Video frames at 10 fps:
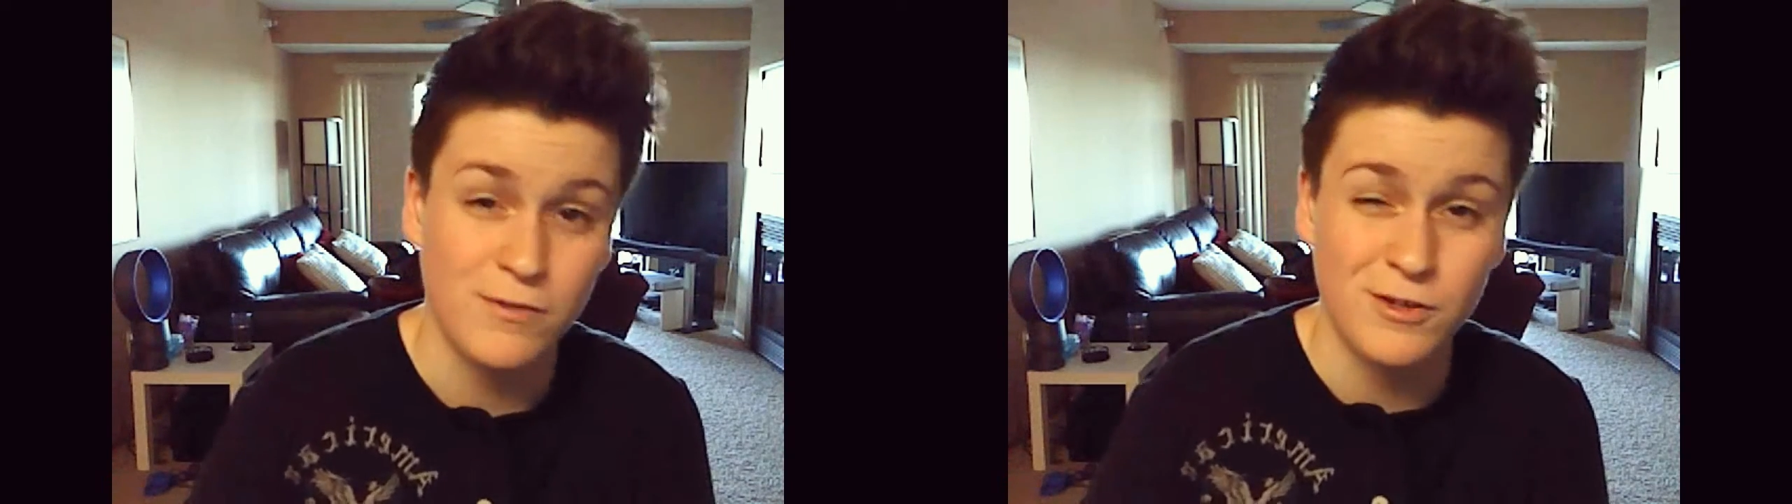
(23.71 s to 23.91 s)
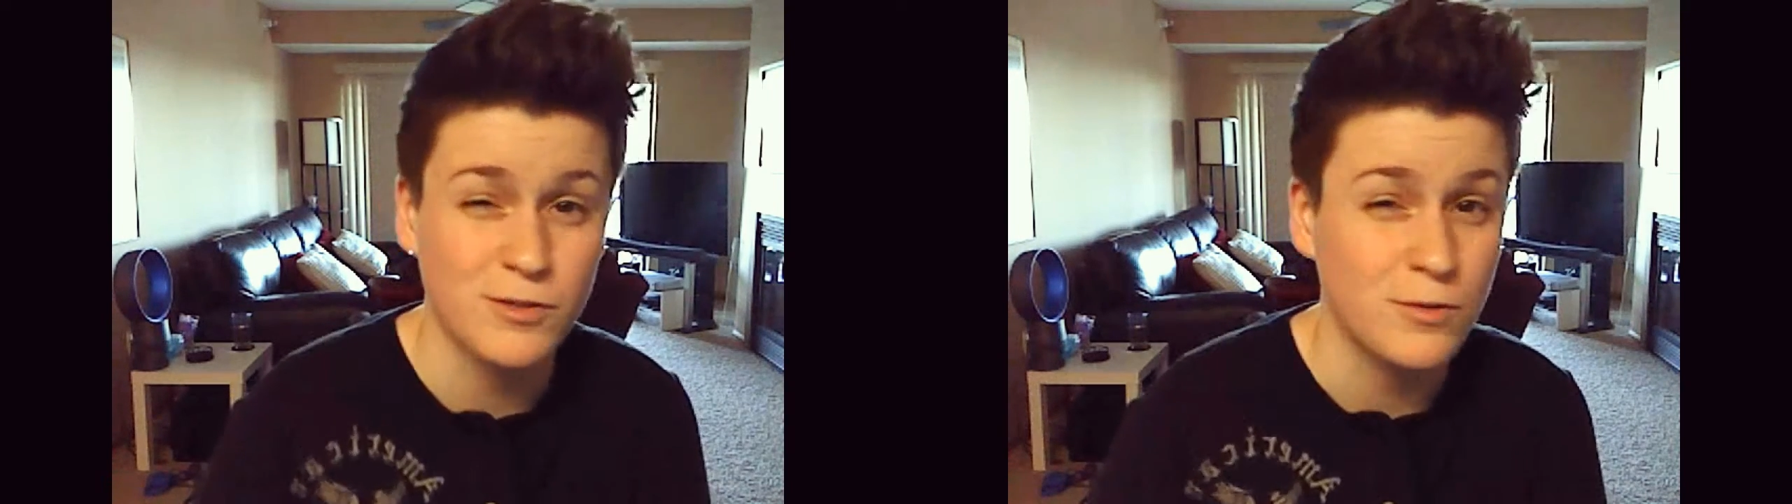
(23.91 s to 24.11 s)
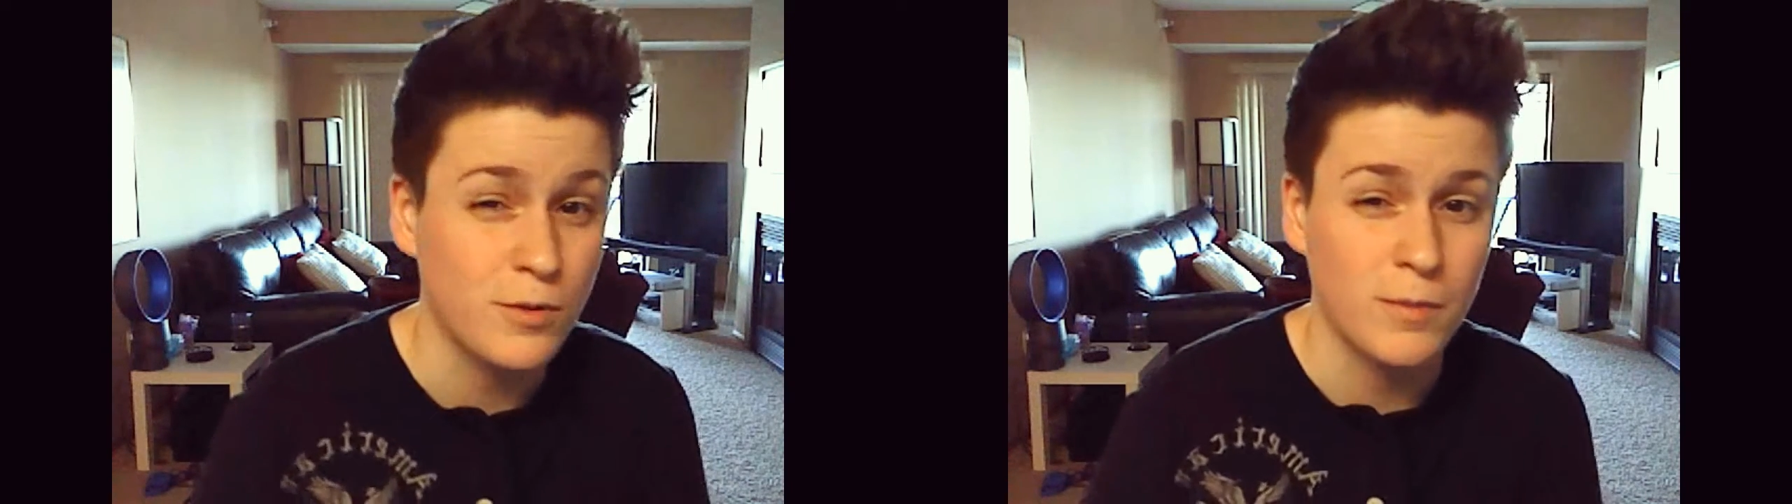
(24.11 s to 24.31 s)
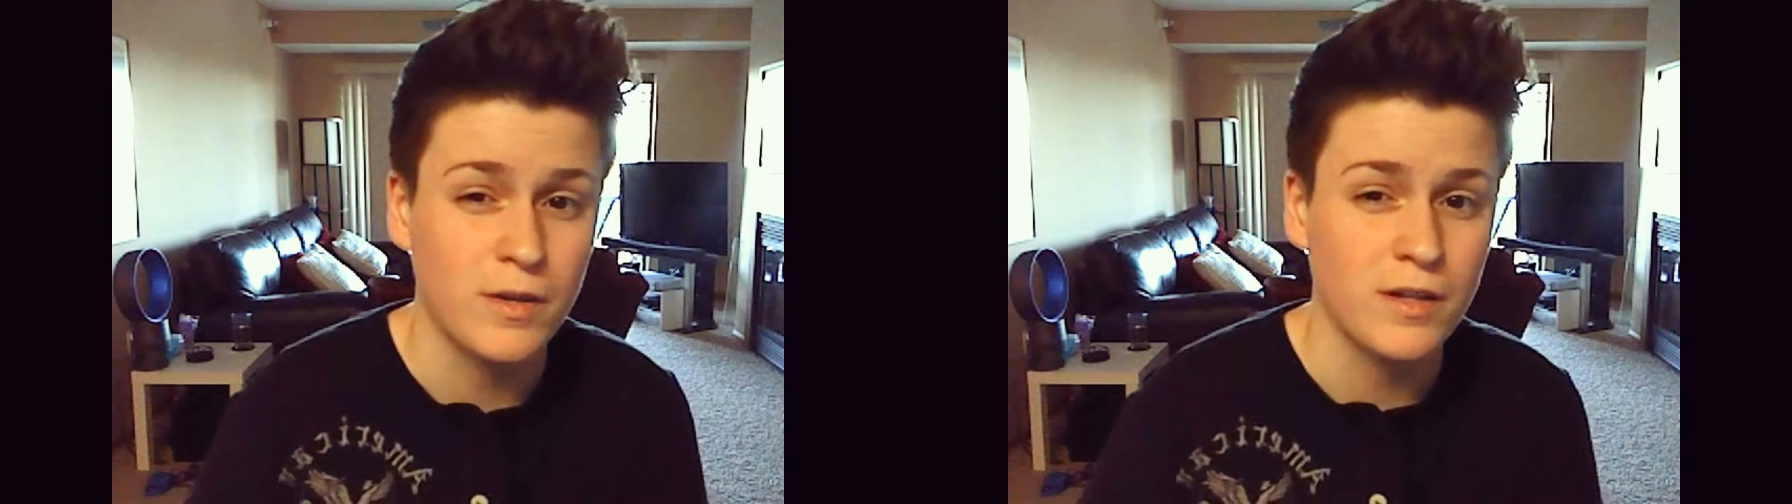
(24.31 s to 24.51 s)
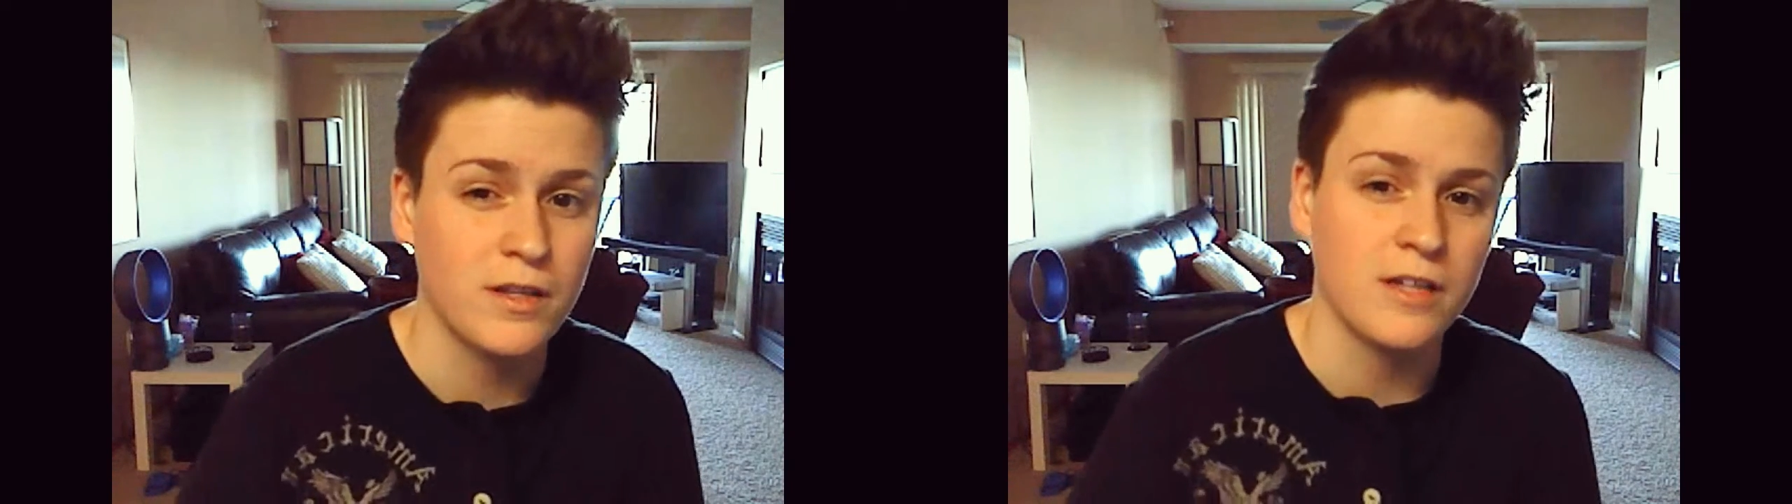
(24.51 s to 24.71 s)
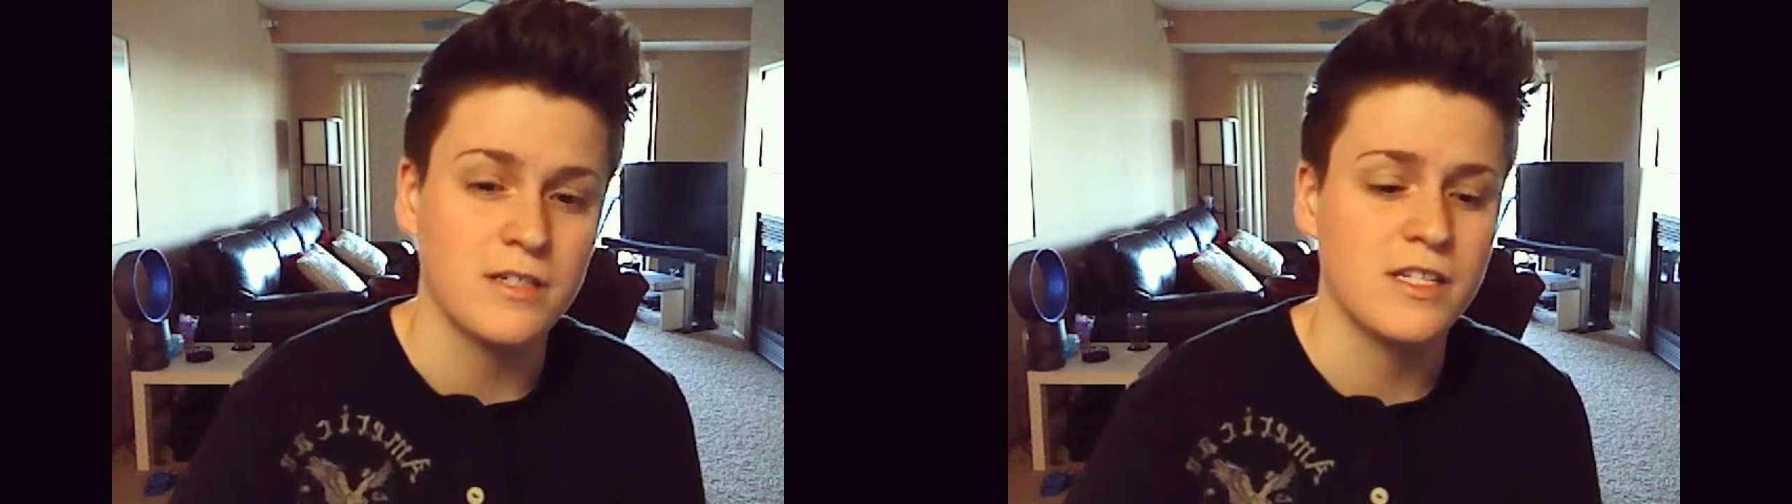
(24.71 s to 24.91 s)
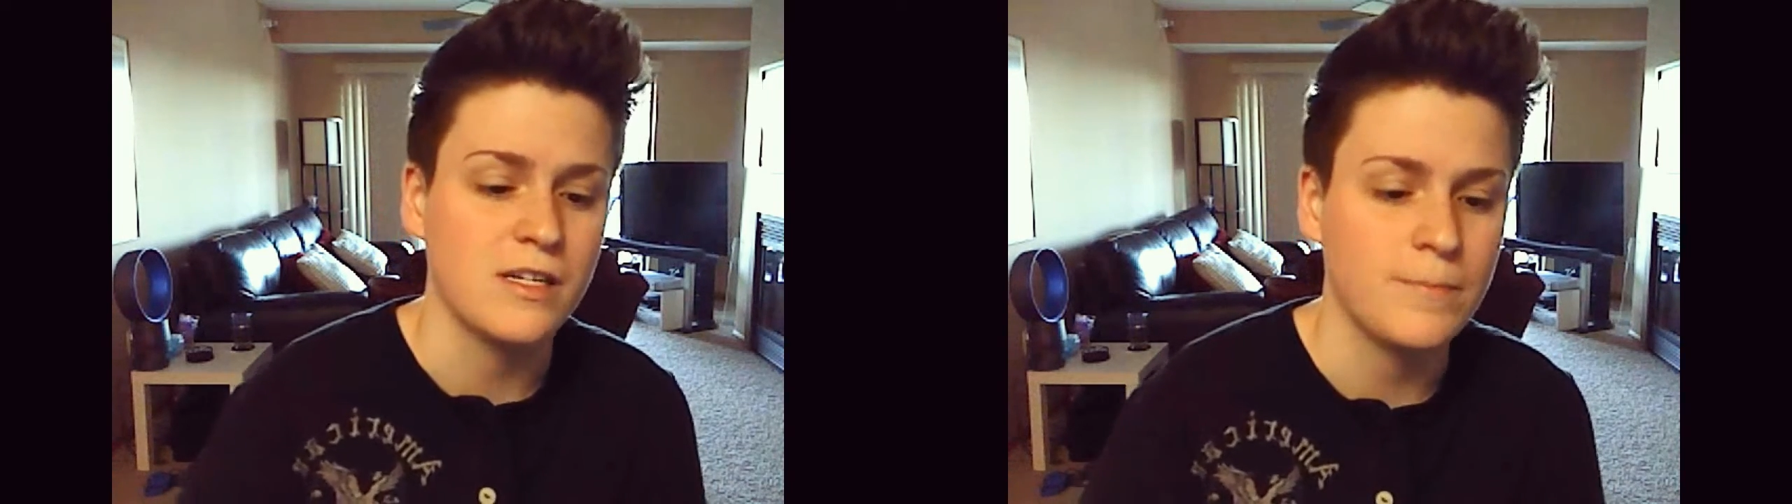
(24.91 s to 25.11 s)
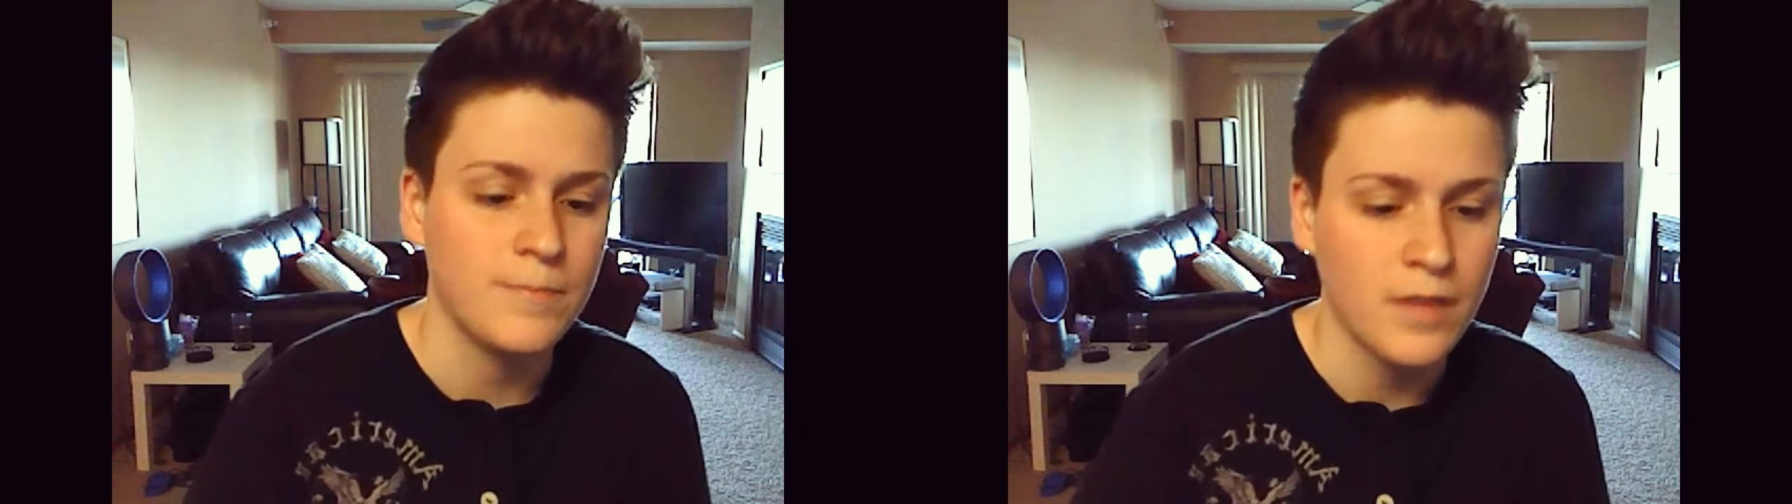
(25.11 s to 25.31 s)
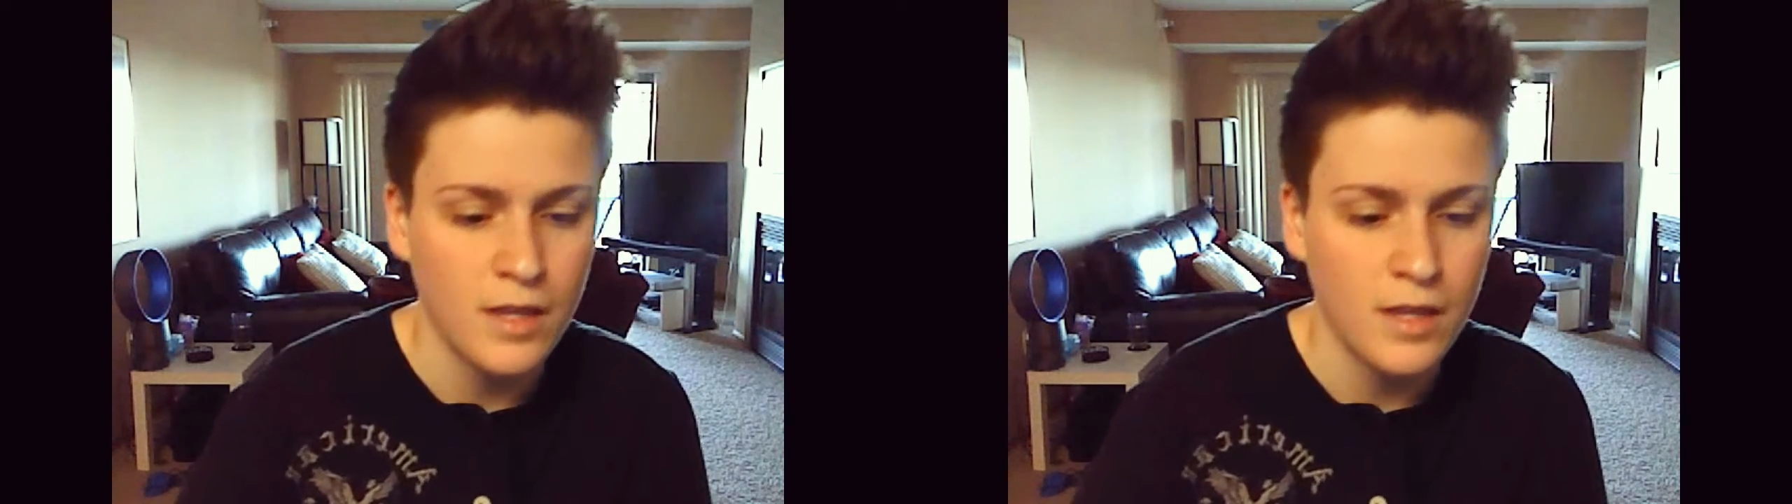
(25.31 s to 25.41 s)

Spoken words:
official 1 month on T.